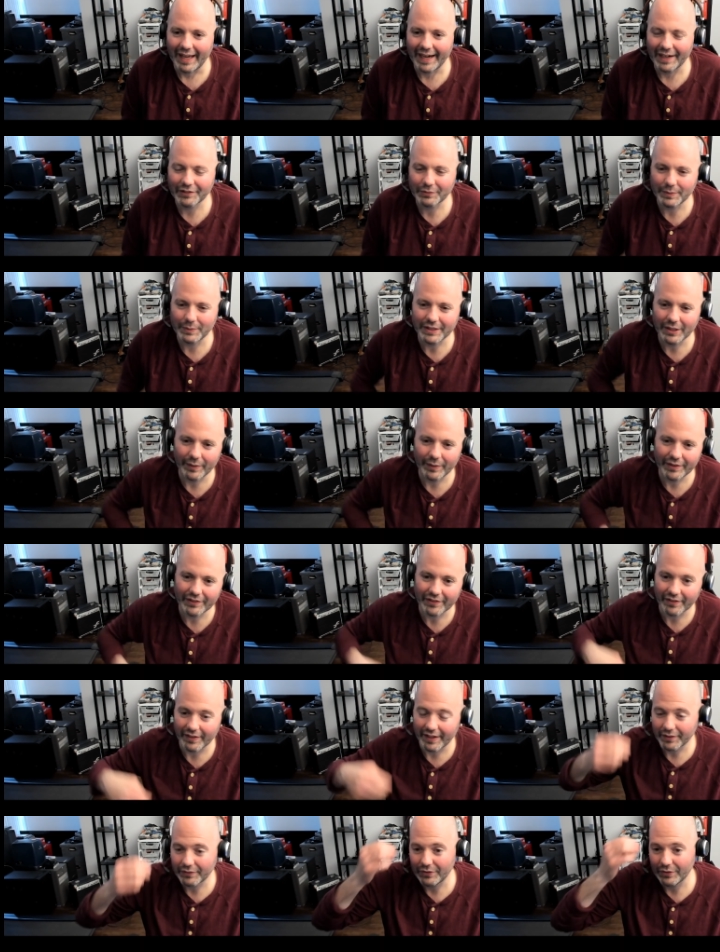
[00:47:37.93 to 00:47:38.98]
as we go
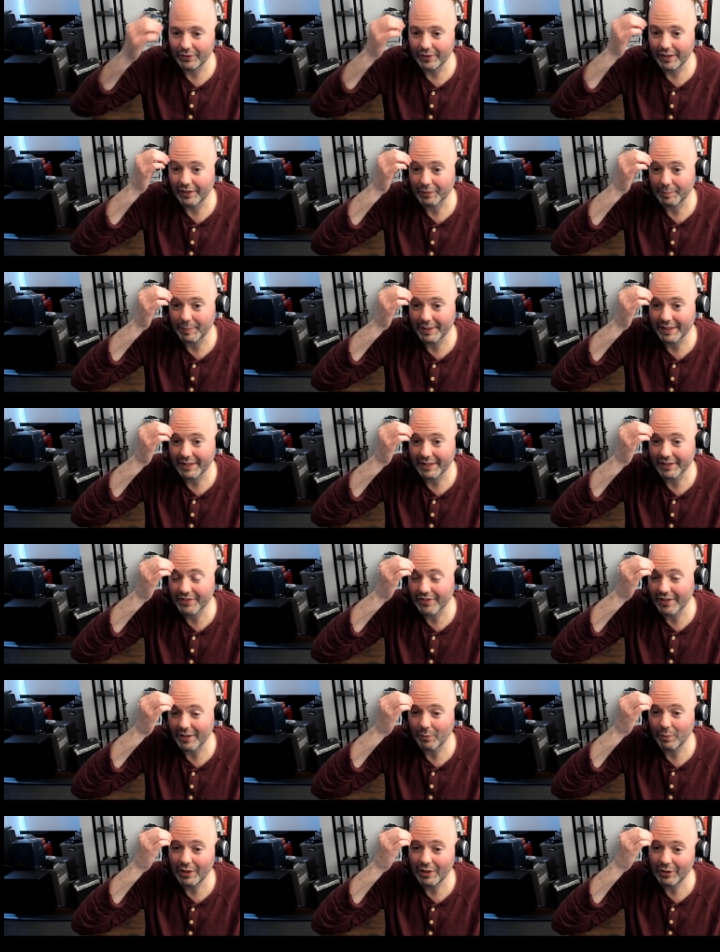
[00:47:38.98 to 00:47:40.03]
into the next few years, because
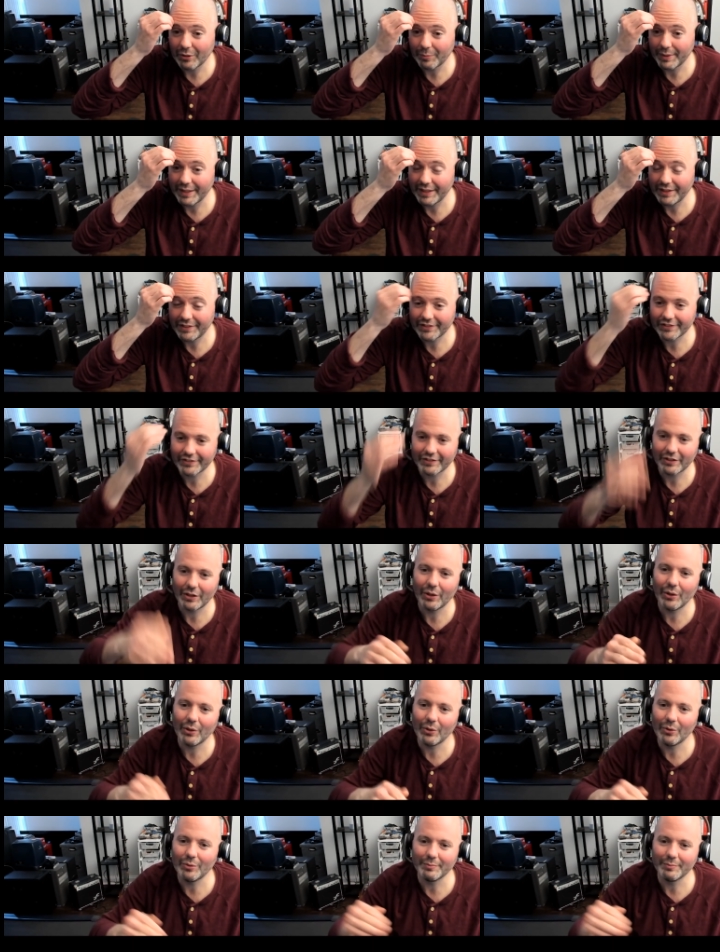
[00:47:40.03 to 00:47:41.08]
there will be
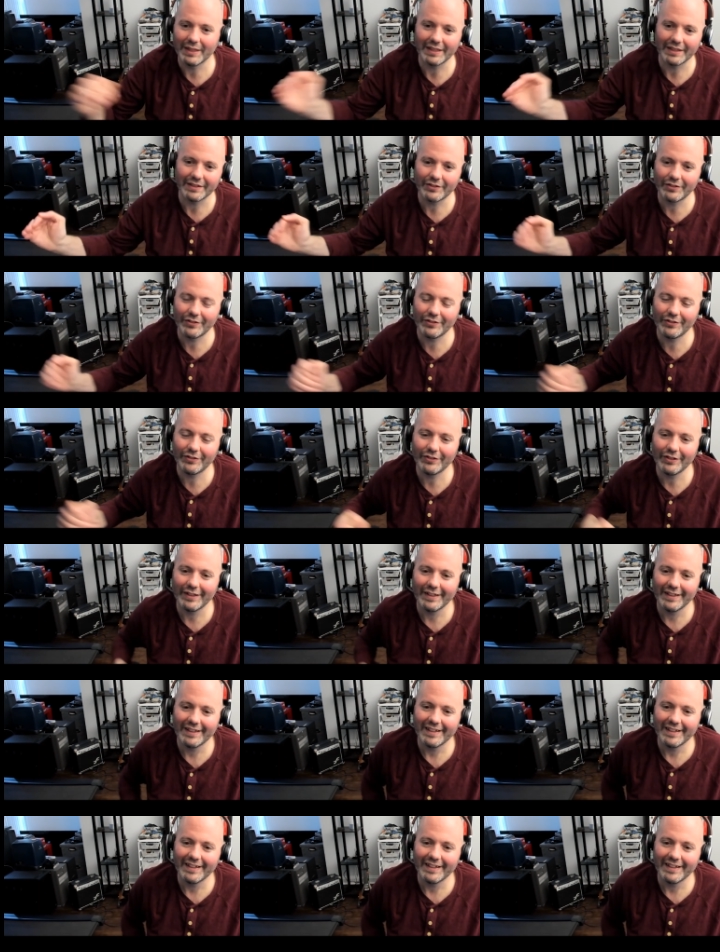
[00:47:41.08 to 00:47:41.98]
so much